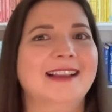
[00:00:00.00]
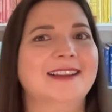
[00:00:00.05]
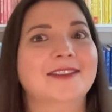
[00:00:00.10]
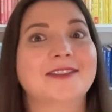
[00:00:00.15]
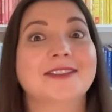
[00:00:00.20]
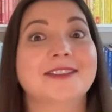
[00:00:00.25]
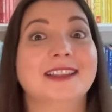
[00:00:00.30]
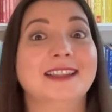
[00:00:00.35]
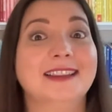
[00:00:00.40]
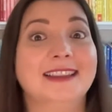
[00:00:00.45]
So
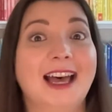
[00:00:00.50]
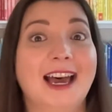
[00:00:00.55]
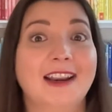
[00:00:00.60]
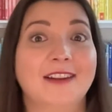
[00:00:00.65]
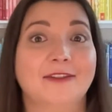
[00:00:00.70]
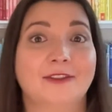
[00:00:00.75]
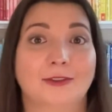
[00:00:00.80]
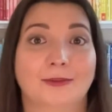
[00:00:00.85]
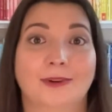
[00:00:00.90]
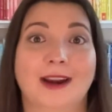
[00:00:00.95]
there's a lot
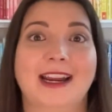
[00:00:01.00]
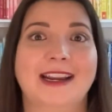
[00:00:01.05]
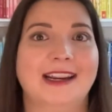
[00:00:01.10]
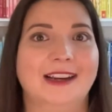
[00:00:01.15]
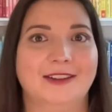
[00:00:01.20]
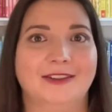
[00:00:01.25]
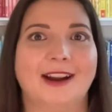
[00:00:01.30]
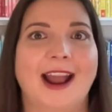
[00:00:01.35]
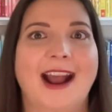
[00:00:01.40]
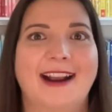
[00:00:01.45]
of great
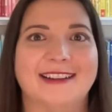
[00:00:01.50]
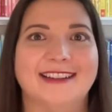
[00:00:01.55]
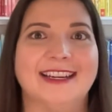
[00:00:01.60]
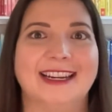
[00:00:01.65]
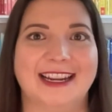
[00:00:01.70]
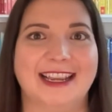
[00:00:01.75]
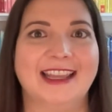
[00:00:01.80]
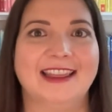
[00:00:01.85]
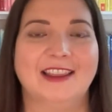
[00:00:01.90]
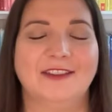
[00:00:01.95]

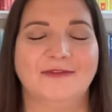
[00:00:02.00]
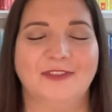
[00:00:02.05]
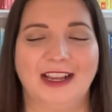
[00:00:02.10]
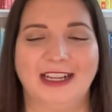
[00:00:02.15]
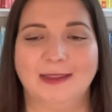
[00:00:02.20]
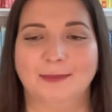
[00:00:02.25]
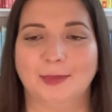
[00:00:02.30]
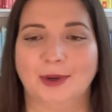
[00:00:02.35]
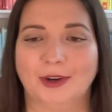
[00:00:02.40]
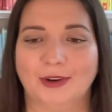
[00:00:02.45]
interaction in the
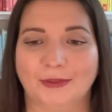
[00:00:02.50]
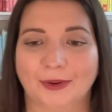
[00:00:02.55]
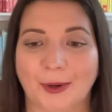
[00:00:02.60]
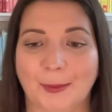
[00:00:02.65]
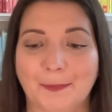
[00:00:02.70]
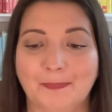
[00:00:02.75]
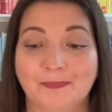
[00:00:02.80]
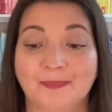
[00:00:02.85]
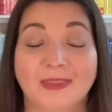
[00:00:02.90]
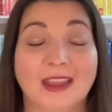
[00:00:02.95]
Facebook
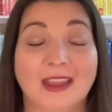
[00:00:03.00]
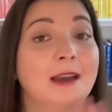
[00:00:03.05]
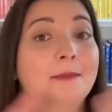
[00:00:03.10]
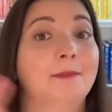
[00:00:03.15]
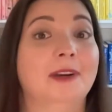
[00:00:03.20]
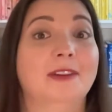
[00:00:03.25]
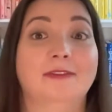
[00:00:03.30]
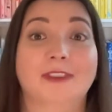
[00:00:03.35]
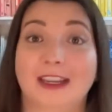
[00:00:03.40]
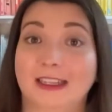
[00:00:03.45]
group.
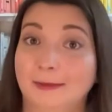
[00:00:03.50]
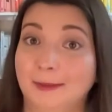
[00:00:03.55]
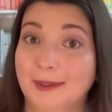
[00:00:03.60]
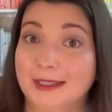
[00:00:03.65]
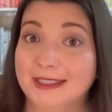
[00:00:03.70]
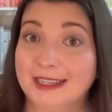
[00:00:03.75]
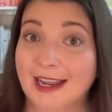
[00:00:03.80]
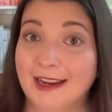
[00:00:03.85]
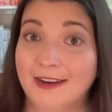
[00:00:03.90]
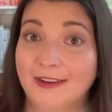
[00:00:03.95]
But if
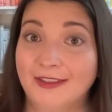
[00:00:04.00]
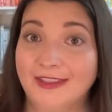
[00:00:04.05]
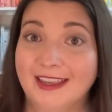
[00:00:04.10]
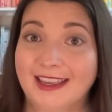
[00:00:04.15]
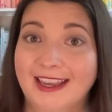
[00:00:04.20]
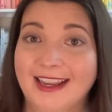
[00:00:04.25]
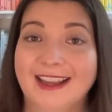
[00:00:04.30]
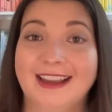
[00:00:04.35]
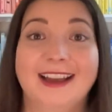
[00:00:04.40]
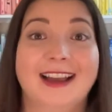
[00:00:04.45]
Facebook's not your
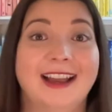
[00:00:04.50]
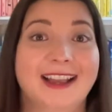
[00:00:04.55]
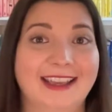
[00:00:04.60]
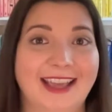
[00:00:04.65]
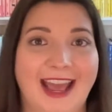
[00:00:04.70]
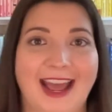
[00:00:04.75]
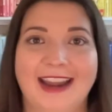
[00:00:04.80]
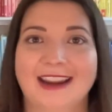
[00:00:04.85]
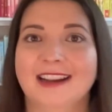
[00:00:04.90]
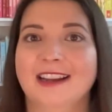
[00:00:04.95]
thing,
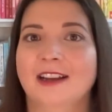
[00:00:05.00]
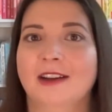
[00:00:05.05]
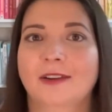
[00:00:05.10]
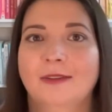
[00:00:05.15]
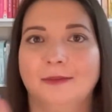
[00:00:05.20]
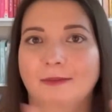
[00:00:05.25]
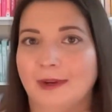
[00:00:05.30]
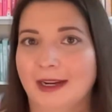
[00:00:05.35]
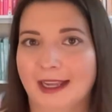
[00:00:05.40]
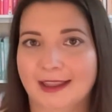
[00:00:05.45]
again,
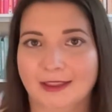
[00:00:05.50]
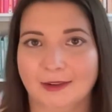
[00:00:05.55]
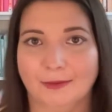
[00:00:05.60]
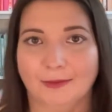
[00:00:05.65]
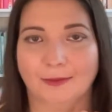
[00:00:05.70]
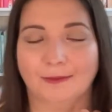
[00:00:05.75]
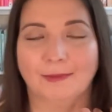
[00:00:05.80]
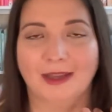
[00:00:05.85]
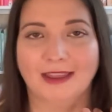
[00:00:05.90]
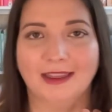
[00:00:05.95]
we got
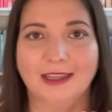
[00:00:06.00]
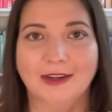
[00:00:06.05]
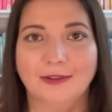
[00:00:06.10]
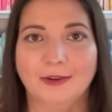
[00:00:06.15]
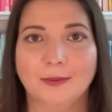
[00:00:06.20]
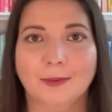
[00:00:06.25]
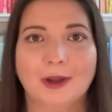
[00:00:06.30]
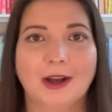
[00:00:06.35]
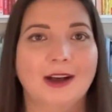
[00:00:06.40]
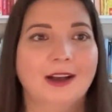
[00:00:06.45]
the monthly
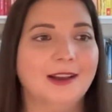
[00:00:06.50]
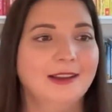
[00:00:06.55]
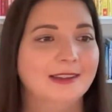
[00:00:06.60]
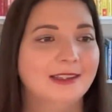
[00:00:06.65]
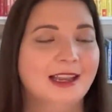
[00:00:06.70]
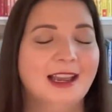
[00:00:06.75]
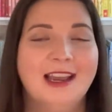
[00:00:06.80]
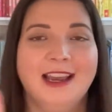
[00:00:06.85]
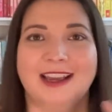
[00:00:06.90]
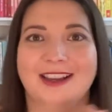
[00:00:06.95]
group
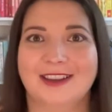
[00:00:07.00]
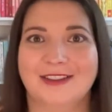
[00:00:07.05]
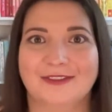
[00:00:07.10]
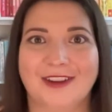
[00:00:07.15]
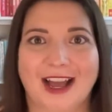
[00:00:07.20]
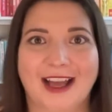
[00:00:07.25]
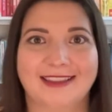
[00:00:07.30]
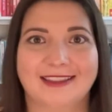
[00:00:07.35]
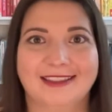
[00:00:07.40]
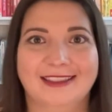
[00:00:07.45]
calls. You've
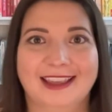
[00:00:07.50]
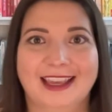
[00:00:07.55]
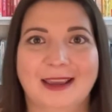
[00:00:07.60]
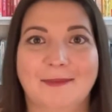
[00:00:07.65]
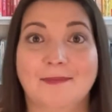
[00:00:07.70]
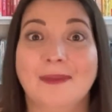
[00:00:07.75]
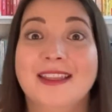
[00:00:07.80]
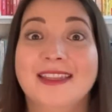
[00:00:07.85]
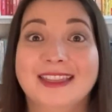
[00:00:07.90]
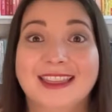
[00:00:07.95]
got the
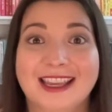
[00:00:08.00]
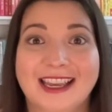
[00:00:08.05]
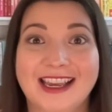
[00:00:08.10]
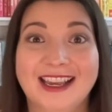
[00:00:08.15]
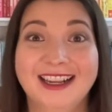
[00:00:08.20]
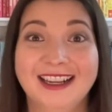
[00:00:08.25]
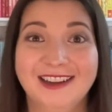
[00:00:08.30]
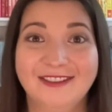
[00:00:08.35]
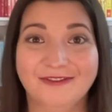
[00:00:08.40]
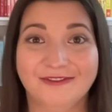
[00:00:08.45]

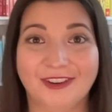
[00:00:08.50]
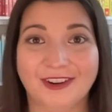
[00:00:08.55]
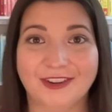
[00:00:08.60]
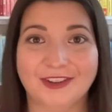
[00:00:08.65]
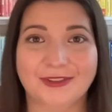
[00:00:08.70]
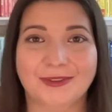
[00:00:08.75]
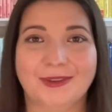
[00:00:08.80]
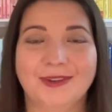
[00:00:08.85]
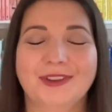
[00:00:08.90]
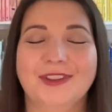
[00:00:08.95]
monthly
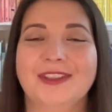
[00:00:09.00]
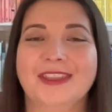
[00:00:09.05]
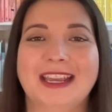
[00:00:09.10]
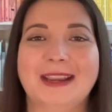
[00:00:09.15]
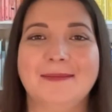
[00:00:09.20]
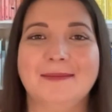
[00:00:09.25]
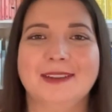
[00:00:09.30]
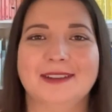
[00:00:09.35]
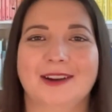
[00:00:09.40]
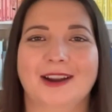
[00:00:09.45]
virtual
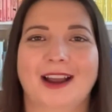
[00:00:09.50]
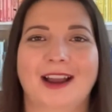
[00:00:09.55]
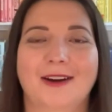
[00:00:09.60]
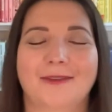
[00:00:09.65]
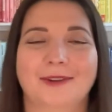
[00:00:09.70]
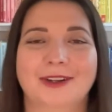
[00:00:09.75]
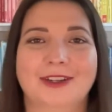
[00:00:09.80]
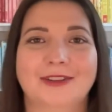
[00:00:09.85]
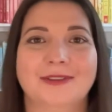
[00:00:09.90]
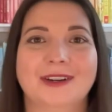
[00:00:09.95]
themed
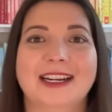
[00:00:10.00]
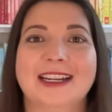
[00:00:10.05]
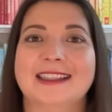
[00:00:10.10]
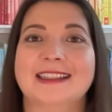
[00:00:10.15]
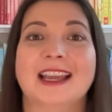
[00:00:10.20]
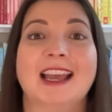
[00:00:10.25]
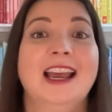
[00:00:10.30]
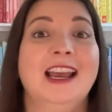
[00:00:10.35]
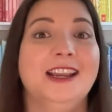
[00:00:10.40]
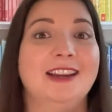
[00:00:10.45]

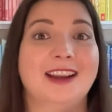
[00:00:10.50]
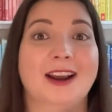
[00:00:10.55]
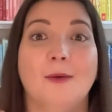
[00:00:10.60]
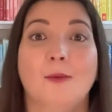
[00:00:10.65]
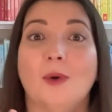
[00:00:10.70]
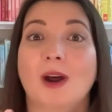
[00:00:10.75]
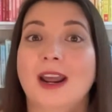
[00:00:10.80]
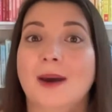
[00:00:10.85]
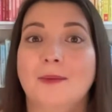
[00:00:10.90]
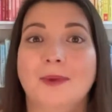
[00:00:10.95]
retreats. You
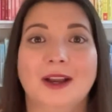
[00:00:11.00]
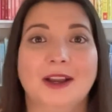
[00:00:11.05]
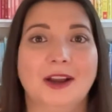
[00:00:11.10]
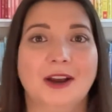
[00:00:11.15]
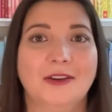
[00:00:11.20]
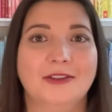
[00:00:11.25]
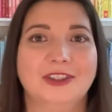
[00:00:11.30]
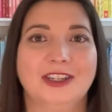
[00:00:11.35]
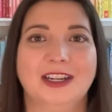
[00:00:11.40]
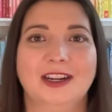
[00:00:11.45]
got one-on-one
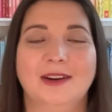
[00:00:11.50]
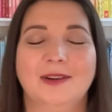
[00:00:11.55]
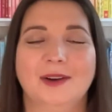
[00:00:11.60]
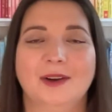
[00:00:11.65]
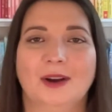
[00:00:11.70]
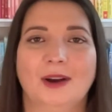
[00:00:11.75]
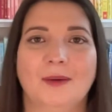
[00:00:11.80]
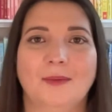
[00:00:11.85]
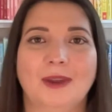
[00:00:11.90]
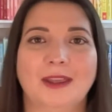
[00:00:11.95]
coaching
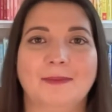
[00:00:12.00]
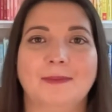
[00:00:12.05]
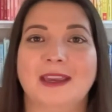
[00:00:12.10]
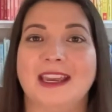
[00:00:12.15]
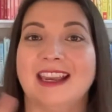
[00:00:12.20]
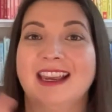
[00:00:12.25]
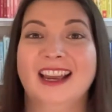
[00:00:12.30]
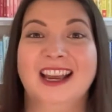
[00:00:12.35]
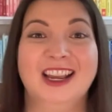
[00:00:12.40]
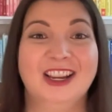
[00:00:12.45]
with
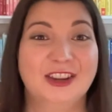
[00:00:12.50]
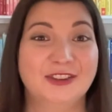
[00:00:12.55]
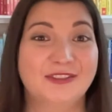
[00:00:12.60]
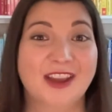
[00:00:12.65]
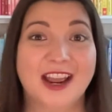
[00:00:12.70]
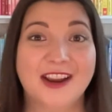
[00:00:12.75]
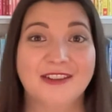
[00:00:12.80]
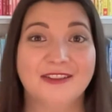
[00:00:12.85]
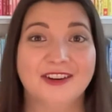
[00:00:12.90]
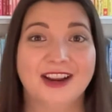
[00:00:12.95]
me. You've
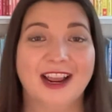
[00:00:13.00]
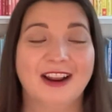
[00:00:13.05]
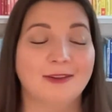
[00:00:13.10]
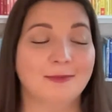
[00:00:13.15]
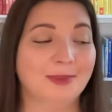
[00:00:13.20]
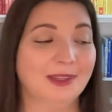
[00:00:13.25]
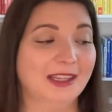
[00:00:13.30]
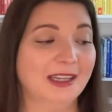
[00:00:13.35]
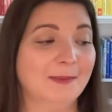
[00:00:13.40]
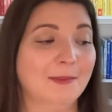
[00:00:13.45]
got your
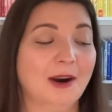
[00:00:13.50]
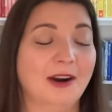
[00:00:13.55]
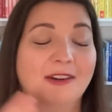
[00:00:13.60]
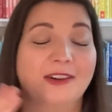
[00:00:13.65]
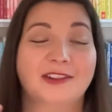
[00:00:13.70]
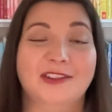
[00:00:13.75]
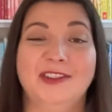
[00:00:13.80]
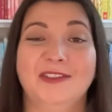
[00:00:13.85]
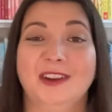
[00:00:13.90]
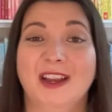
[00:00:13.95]
accountability
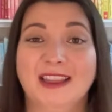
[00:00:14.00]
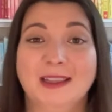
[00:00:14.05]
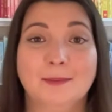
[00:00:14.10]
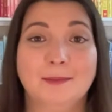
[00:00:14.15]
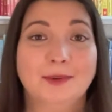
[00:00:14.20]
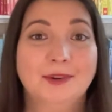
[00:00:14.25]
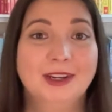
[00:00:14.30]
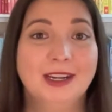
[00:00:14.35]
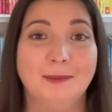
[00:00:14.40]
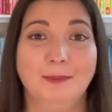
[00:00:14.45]
partners. You've got the
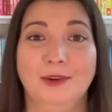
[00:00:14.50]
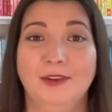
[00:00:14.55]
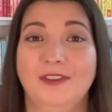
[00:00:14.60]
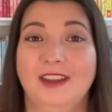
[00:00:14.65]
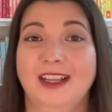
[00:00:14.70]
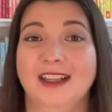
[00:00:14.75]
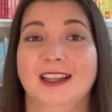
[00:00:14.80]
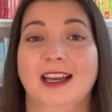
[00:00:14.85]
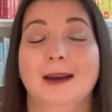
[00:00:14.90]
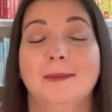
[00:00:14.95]
book and
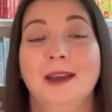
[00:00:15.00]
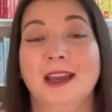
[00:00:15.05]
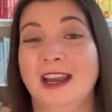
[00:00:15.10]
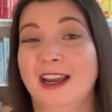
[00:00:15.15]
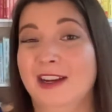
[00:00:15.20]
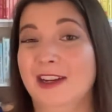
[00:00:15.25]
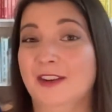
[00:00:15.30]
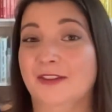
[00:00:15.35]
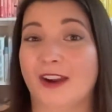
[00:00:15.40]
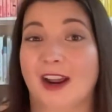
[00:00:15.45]
movie club.
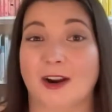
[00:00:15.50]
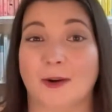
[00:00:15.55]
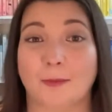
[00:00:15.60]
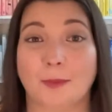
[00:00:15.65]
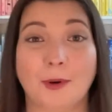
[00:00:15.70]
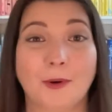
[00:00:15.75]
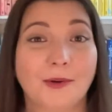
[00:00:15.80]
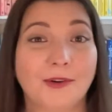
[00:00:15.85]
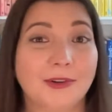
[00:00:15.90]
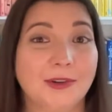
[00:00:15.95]
You've got our
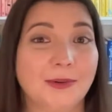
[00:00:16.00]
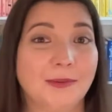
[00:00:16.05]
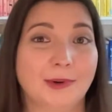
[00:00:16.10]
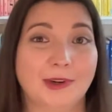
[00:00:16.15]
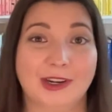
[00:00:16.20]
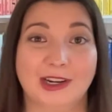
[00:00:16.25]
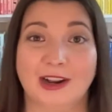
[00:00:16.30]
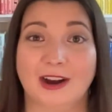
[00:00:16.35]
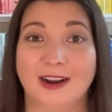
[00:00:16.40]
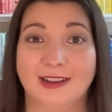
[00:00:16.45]
portal
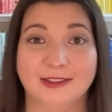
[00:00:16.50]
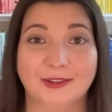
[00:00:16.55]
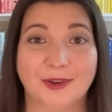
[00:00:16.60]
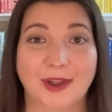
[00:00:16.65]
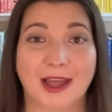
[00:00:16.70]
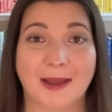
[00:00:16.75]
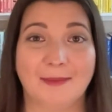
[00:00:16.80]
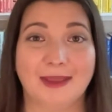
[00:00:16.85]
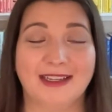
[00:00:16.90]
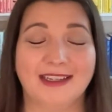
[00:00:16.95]
where you can also
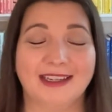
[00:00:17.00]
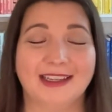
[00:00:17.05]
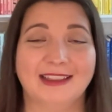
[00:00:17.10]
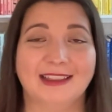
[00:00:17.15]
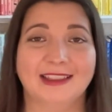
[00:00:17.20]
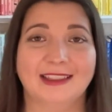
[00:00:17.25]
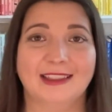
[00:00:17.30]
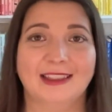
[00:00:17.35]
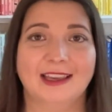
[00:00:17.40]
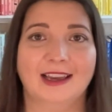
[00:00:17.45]
comment
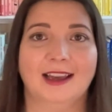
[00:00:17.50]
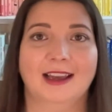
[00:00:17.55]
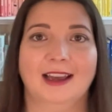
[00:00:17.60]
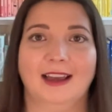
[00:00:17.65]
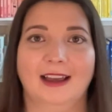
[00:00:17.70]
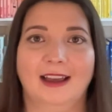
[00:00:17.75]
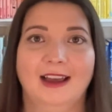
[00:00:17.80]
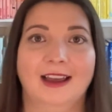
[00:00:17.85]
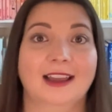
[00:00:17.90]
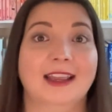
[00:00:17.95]
in
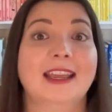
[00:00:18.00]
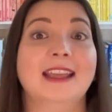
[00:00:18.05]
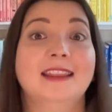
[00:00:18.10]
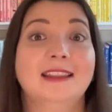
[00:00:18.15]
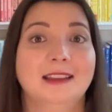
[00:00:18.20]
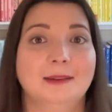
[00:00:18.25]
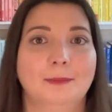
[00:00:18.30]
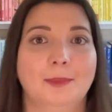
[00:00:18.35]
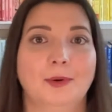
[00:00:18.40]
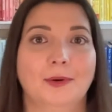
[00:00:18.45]

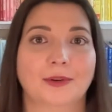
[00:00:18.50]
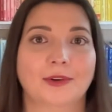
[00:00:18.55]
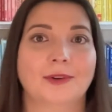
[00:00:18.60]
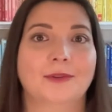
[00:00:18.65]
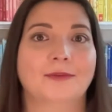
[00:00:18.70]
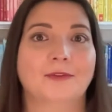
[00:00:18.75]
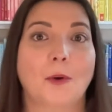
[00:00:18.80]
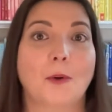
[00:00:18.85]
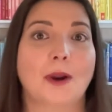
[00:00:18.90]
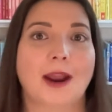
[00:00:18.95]
the
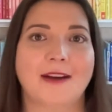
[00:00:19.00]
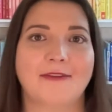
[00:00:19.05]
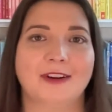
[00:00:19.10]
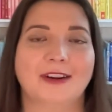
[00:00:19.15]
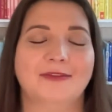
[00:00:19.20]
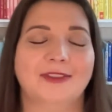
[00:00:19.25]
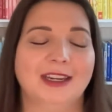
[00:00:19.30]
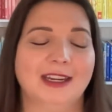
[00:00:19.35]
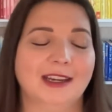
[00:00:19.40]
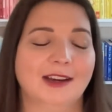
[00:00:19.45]
portal for
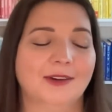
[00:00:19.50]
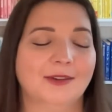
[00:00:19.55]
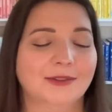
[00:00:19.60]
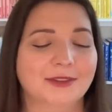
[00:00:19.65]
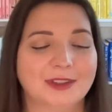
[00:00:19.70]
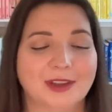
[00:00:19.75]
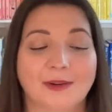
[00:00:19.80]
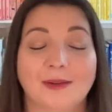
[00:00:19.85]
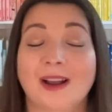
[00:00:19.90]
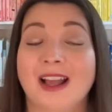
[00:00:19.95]
every video.
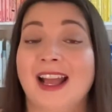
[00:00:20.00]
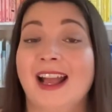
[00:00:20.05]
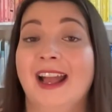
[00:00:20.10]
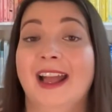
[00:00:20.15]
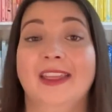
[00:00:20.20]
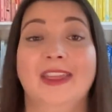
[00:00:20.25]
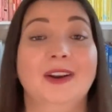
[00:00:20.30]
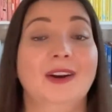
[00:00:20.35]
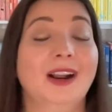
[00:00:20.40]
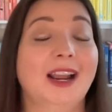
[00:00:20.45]
So
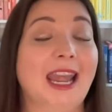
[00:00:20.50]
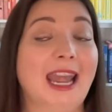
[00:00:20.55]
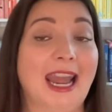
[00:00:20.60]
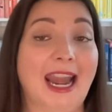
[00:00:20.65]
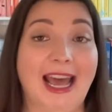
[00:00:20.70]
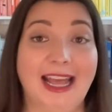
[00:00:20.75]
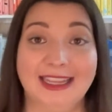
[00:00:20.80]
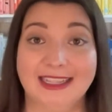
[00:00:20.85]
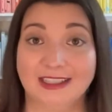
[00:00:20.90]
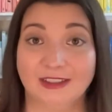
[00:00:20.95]
there are
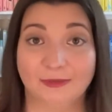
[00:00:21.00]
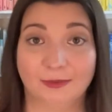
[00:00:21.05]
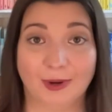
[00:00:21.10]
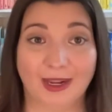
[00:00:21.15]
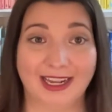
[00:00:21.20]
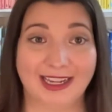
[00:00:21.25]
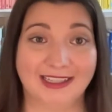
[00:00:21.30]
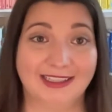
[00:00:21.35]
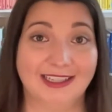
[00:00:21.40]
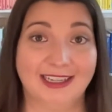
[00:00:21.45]
lots of
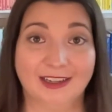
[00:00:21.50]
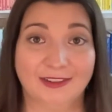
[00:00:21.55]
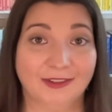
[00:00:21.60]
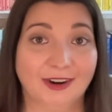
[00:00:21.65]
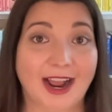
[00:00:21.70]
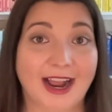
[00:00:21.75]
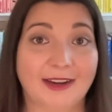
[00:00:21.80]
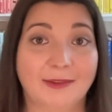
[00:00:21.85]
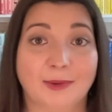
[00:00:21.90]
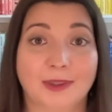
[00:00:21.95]
ways to
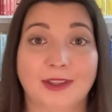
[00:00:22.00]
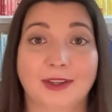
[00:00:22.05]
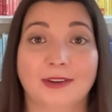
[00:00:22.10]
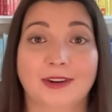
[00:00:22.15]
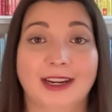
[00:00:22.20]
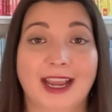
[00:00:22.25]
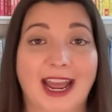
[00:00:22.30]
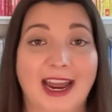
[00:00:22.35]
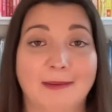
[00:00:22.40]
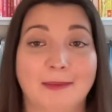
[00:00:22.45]
interact with
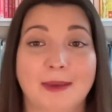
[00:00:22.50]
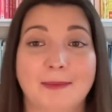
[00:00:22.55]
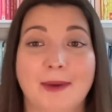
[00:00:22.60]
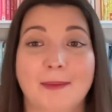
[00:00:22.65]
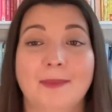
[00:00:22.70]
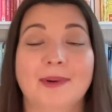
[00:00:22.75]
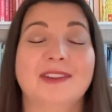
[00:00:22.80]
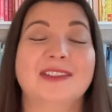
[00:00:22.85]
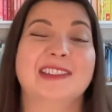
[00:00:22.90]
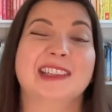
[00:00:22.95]
your Academy
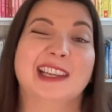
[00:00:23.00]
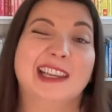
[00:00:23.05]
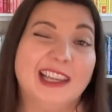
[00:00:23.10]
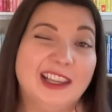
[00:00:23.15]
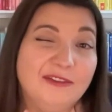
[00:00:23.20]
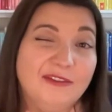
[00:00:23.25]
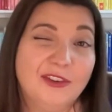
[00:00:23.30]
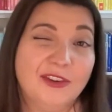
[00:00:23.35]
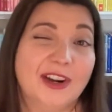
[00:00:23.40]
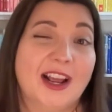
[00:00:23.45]
members
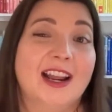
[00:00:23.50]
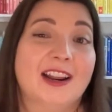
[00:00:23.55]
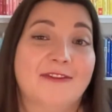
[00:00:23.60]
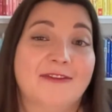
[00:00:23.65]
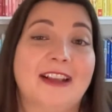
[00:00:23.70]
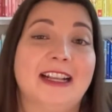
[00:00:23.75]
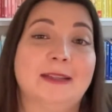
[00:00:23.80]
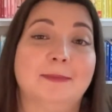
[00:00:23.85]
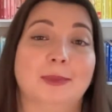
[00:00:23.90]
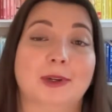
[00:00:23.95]
if you're not
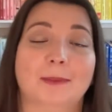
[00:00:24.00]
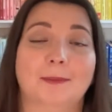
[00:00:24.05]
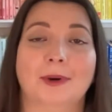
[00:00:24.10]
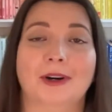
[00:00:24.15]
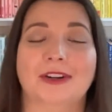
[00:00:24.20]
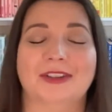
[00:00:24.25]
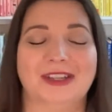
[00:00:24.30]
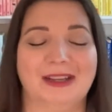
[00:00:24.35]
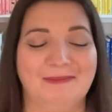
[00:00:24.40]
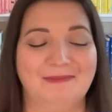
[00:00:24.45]
a Facebook
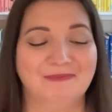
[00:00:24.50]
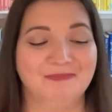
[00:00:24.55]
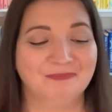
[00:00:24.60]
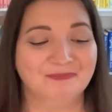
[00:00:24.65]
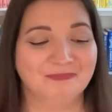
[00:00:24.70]
person.